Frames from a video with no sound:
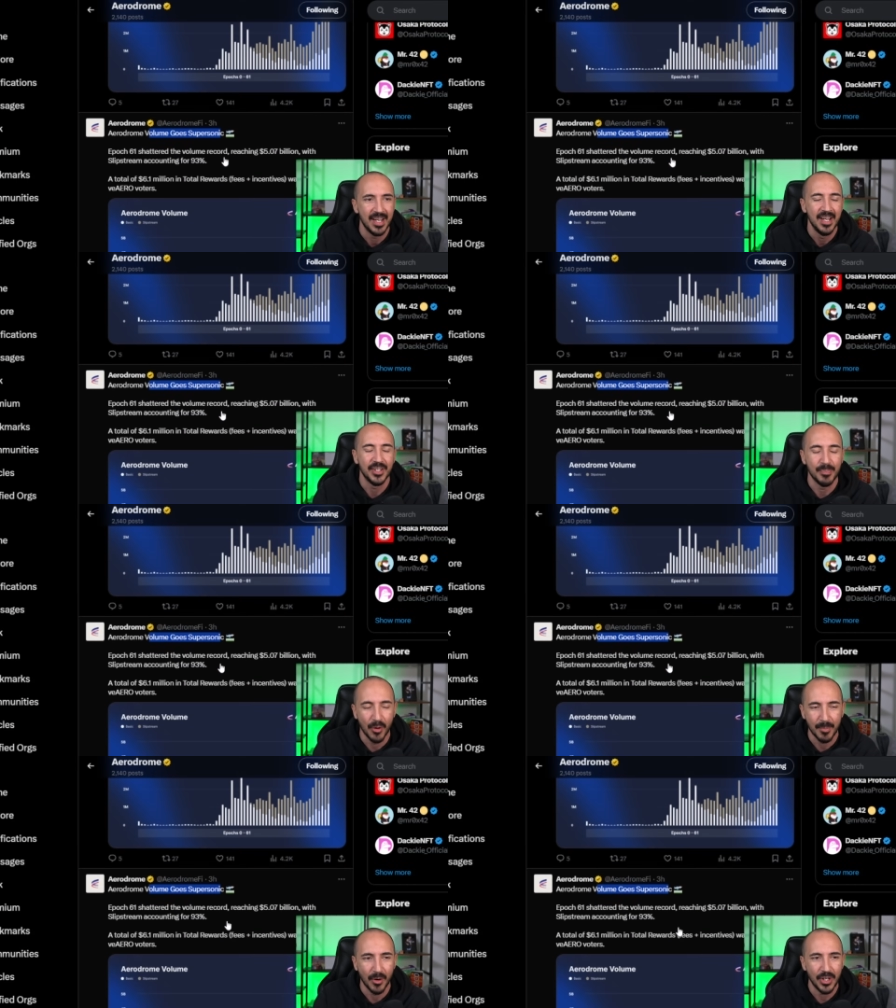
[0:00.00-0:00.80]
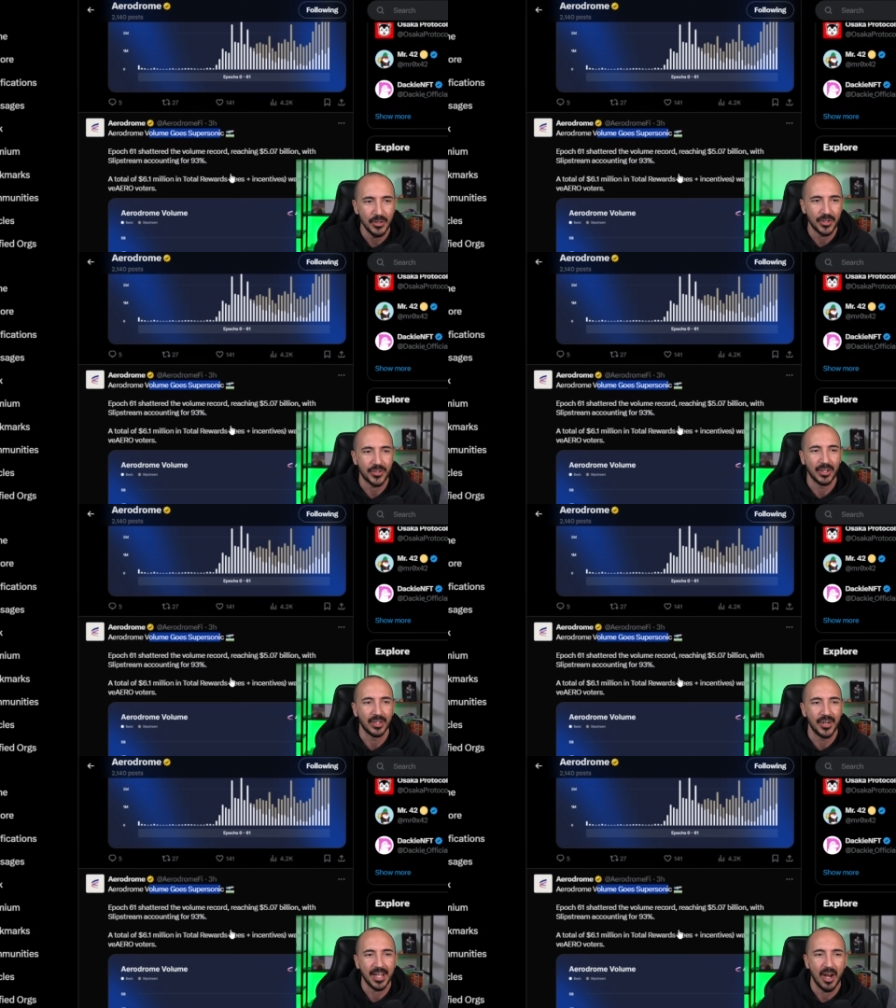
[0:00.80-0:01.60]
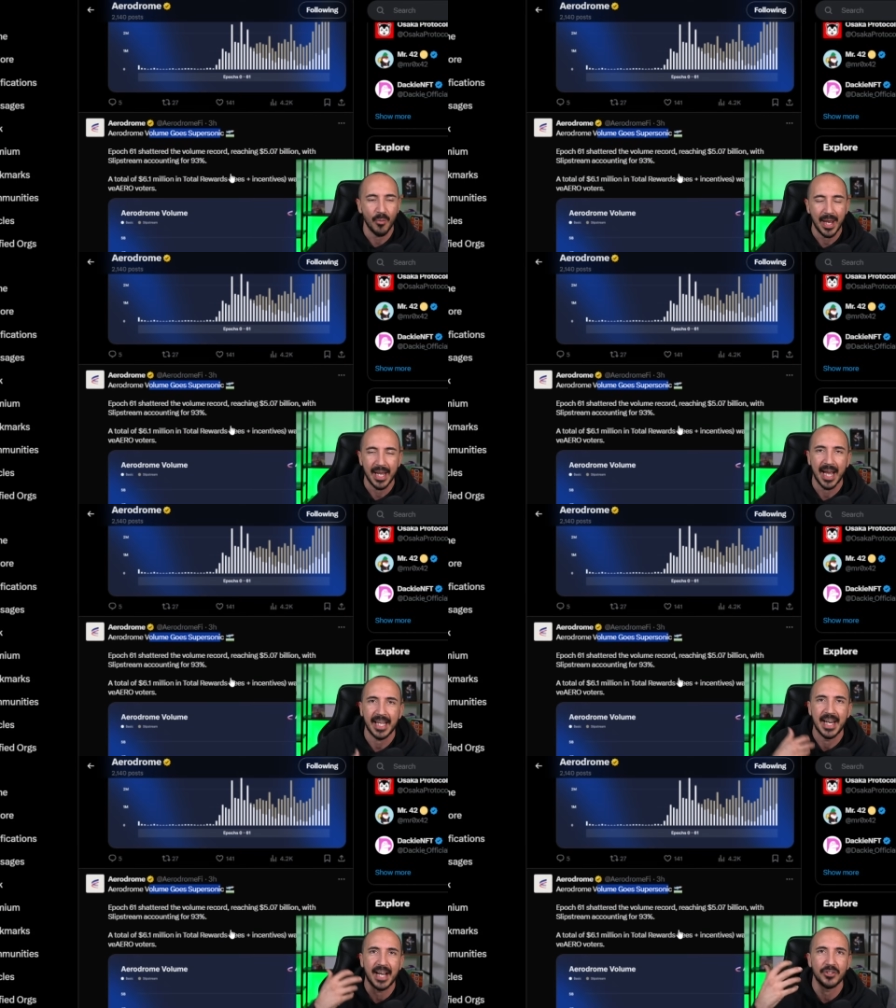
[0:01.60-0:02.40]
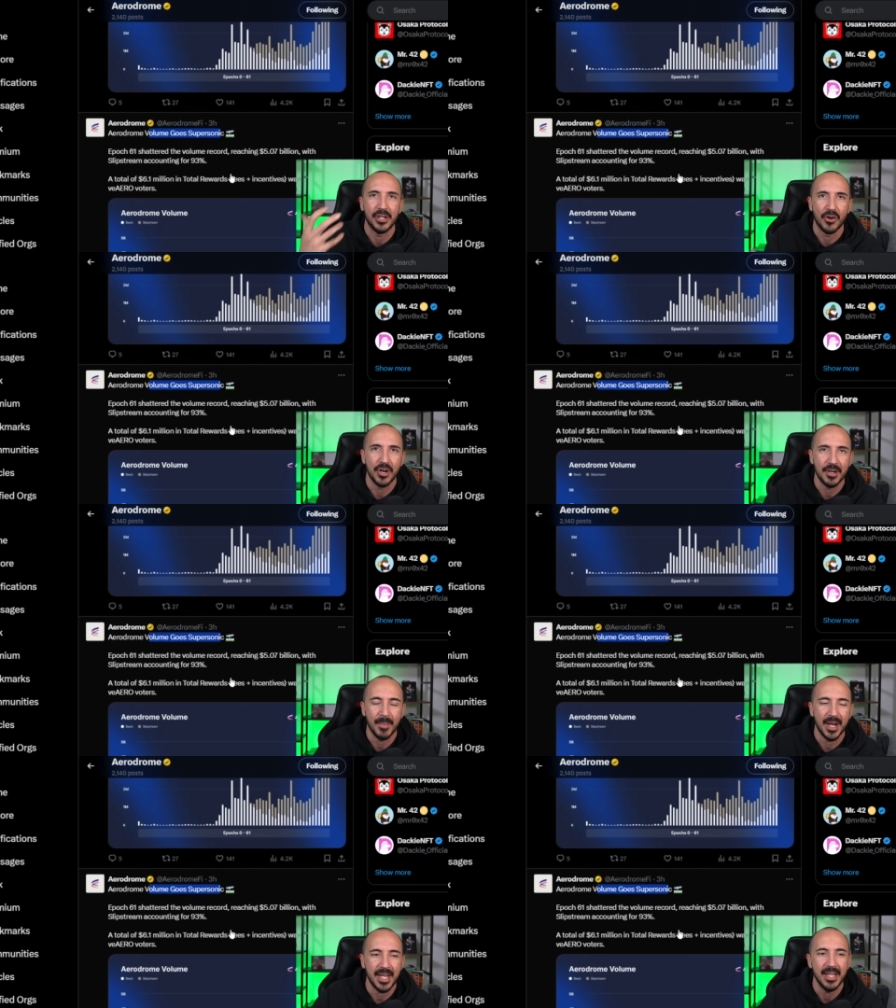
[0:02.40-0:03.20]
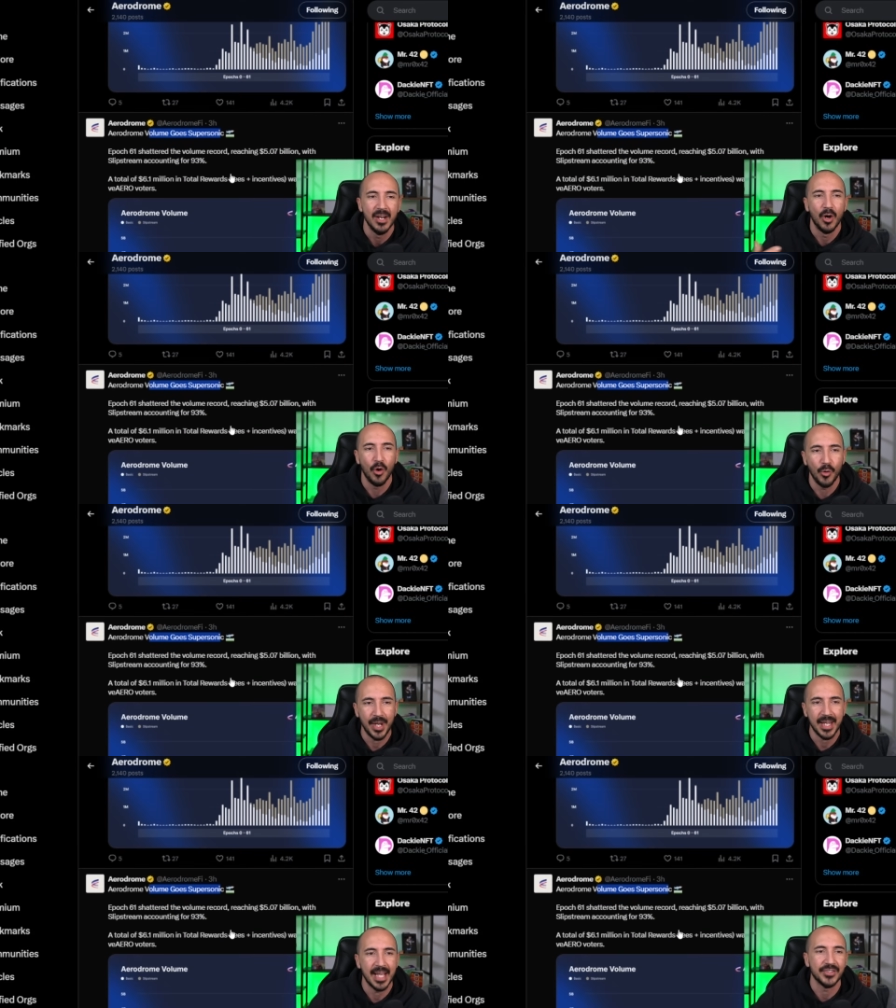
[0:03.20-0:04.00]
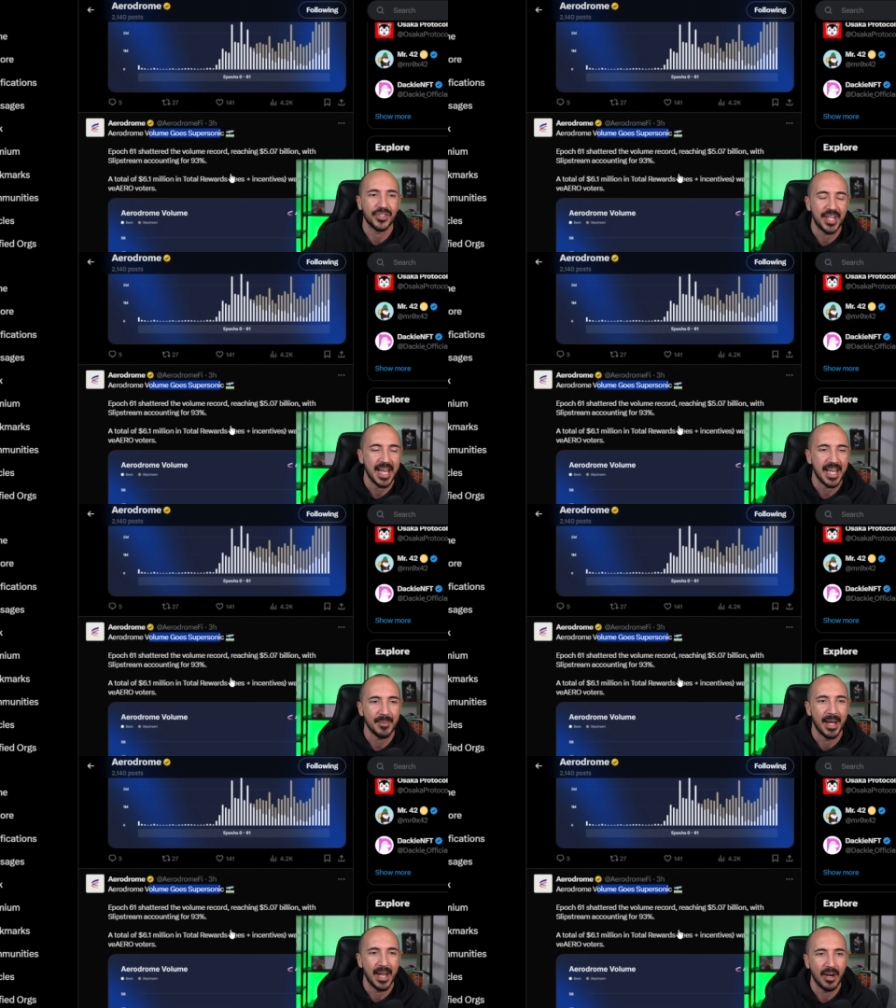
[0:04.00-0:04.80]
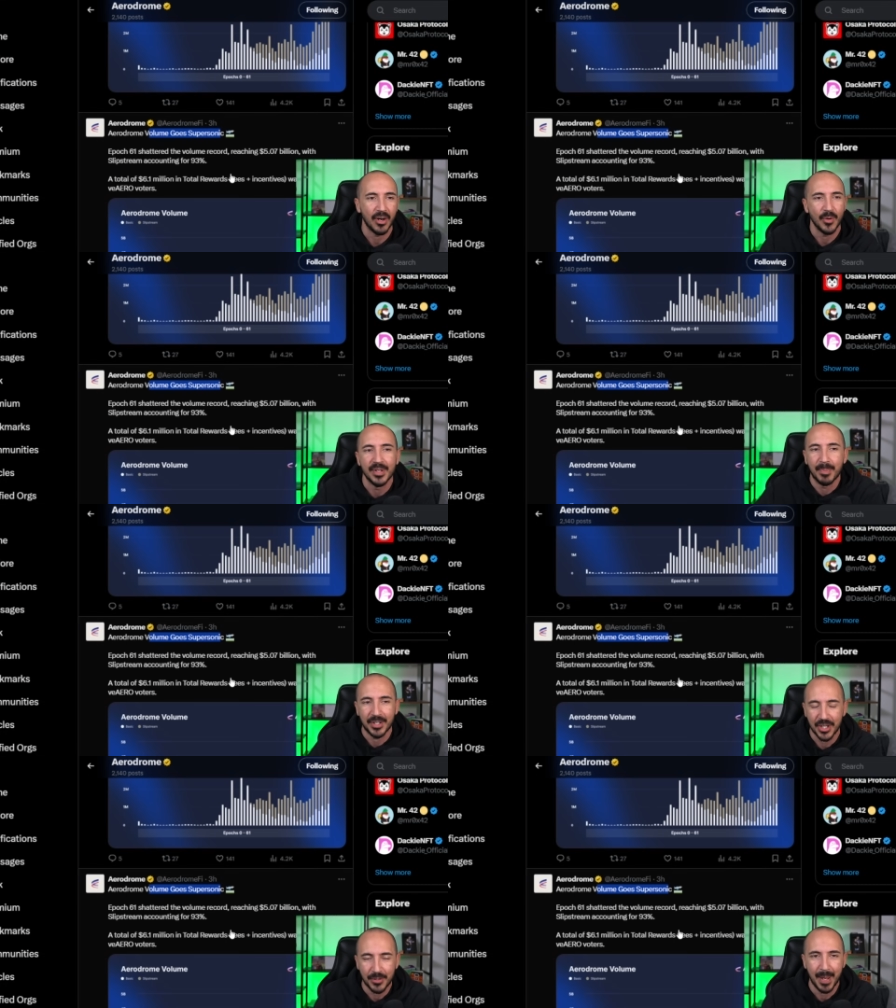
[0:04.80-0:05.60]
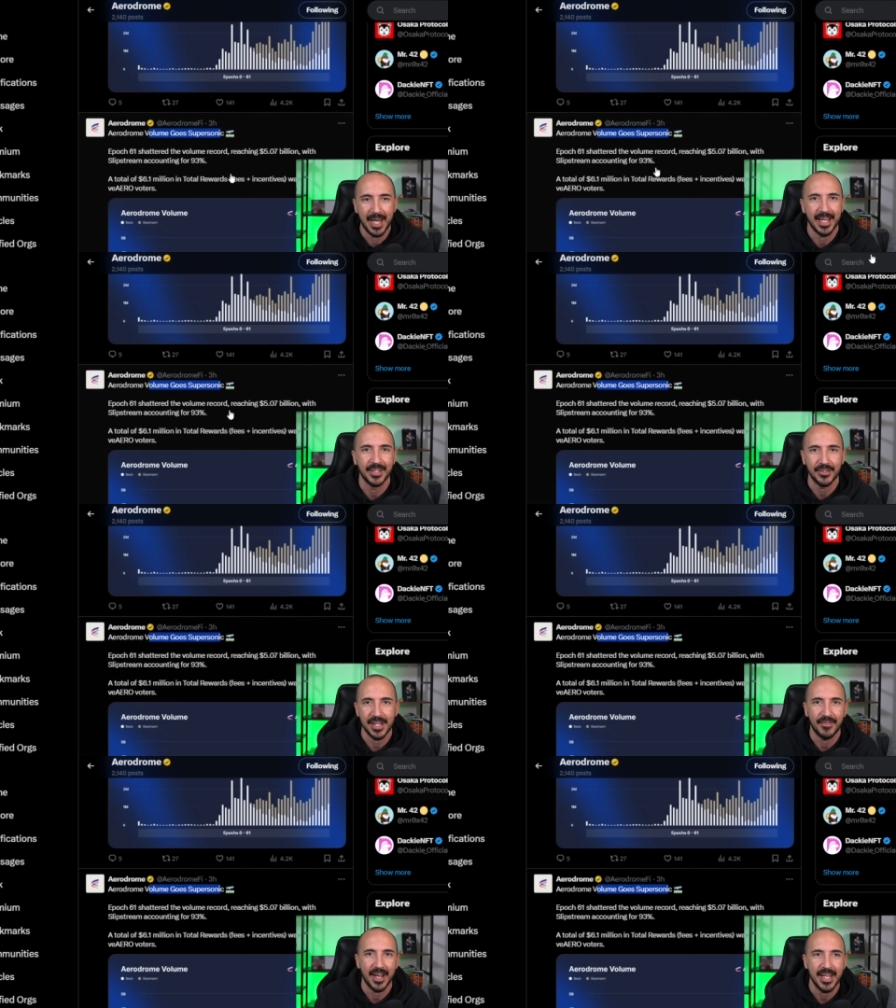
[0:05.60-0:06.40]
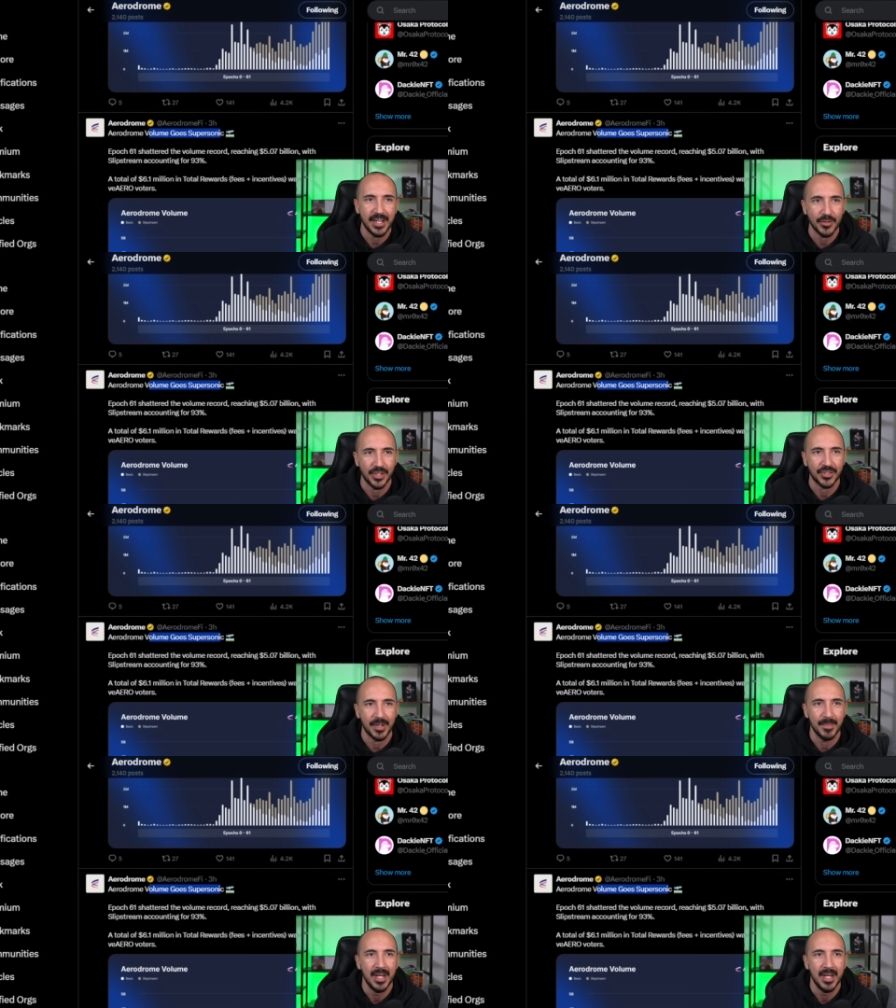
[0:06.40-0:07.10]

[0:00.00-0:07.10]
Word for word: More and more users are learning, oh, wait, I can actually earn money holding and staking my AERO and participating in their DeFi ecosystem.